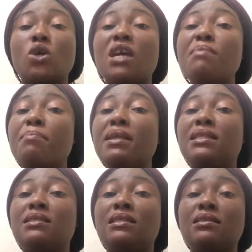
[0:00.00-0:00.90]
He may be
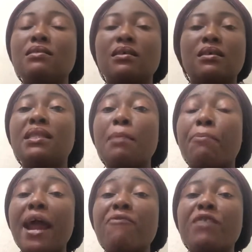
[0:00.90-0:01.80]

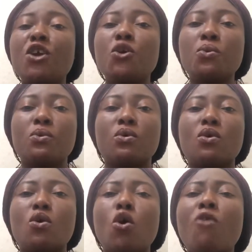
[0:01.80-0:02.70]
depriving you
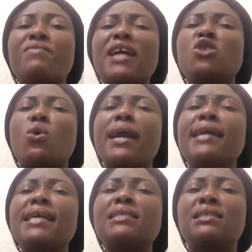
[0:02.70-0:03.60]
of that your
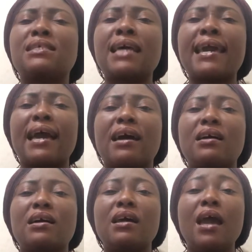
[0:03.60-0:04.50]
earnest desire
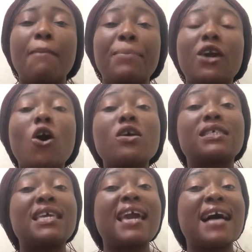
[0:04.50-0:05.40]

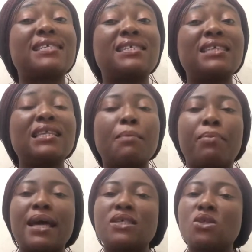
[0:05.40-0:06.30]
because He has seen the
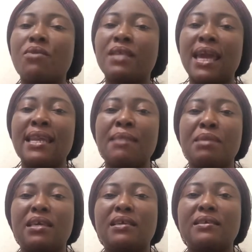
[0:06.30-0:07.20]
plans of the
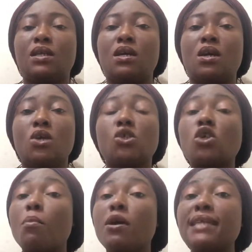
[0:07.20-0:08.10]
enemy.
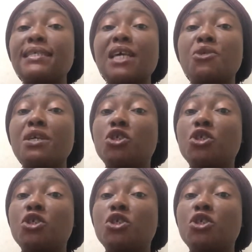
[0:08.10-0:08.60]
Some unnecessary